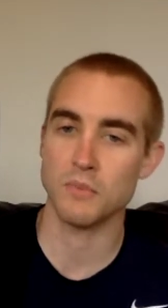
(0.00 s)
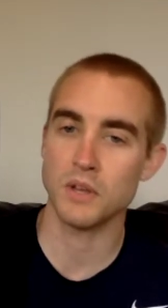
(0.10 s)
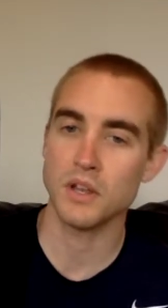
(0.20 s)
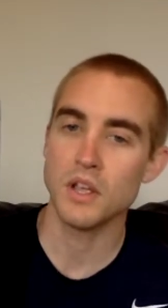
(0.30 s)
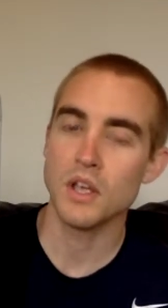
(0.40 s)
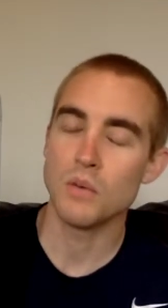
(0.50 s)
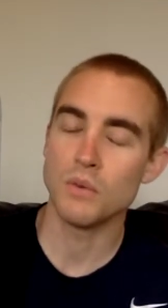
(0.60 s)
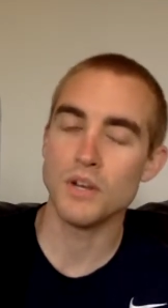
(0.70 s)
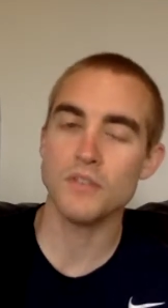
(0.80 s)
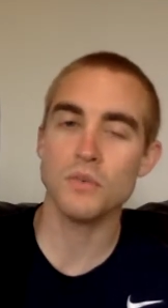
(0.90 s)
But
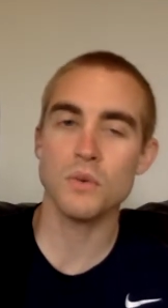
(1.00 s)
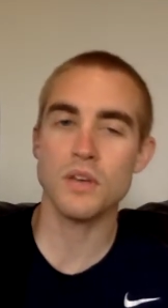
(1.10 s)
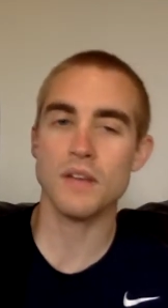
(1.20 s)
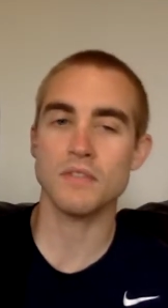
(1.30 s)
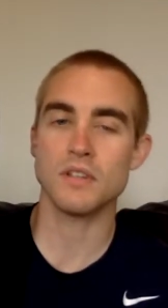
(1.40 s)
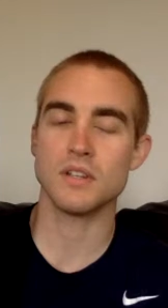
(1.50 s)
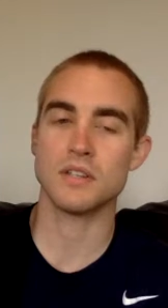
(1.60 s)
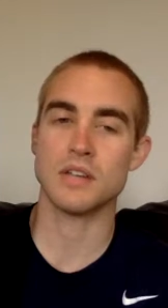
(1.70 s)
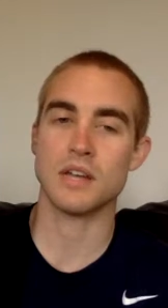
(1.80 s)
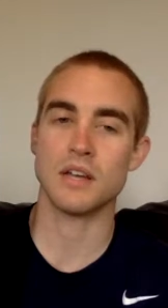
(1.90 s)
whenever we have to
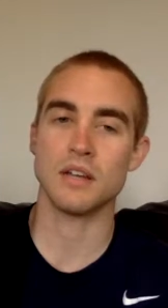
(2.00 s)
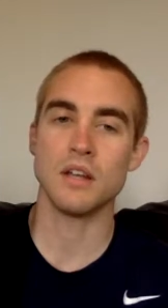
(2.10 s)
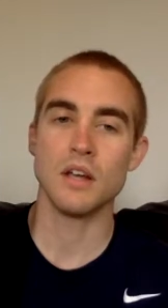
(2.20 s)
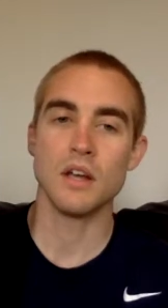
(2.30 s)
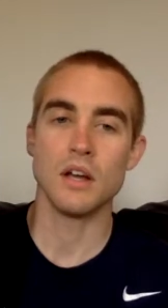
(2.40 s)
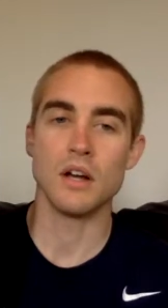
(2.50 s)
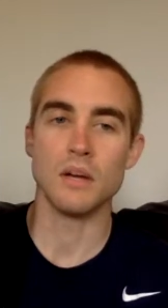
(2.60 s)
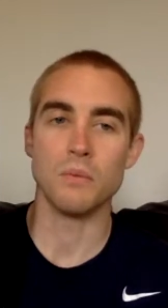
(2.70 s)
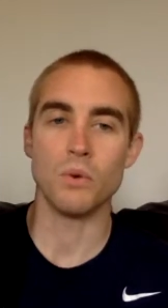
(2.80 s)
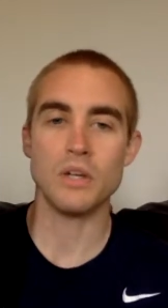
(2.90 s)
decide
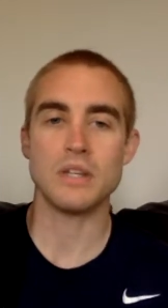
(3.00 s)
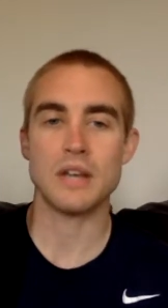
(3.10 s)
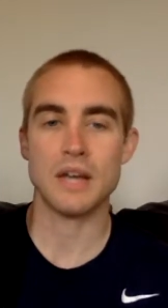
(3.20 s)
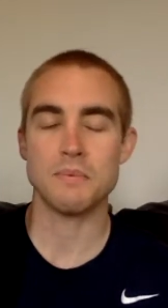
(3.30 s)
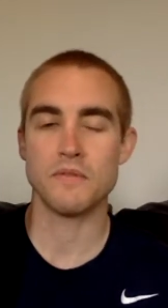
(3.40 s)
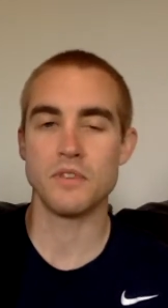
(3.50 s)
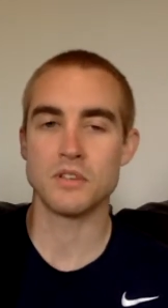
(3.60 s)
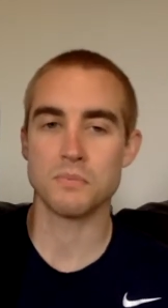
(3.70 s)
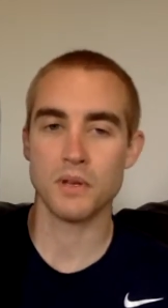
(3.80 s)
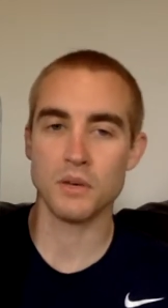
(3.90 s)
what type of
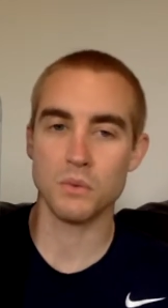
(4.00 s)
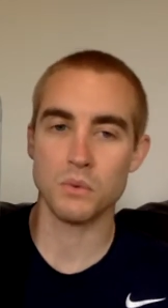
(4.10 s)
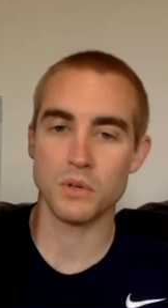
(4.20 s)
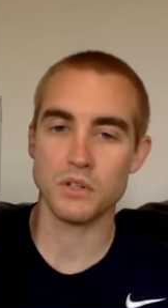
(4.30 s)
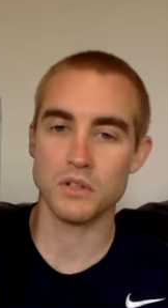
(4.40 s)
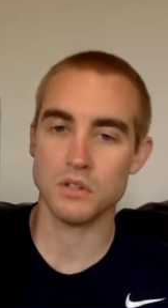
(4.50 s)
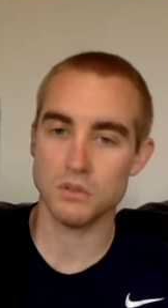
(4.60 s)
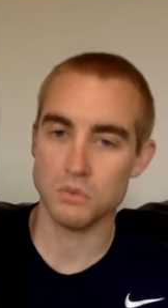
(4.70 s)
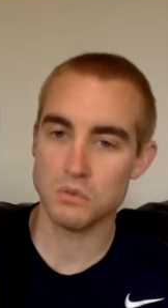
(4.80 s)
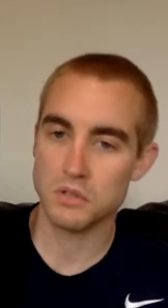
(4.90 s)
display we want to
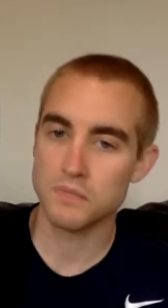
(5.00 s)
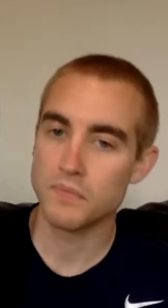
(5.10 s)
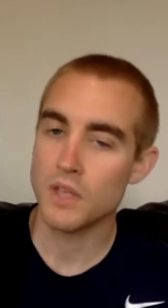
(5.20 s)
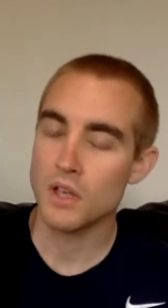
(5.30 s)
use,